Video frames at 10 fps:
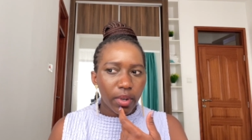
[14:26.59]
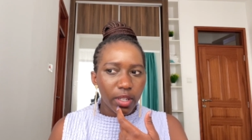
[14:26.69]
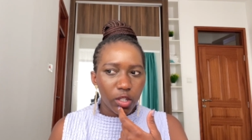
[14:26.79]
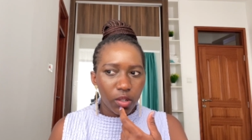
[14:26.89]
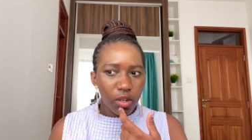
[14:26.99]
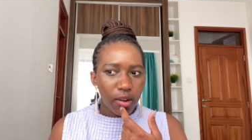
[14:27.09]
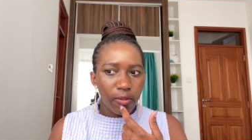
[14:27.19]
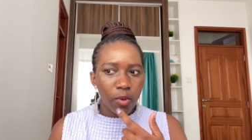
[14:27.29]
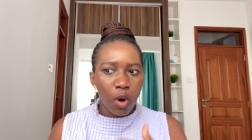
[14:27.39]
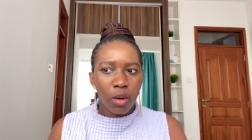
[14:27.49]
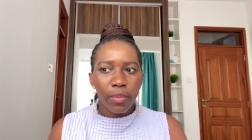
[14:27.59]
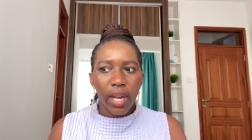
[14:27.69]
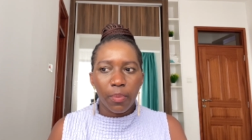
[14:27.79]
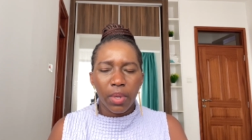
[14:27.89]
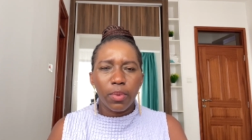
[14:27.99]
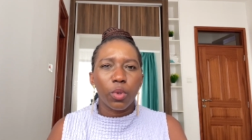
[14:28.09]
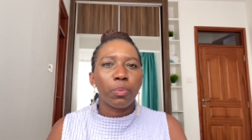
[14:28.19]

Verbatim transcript: I should have gone back maybe with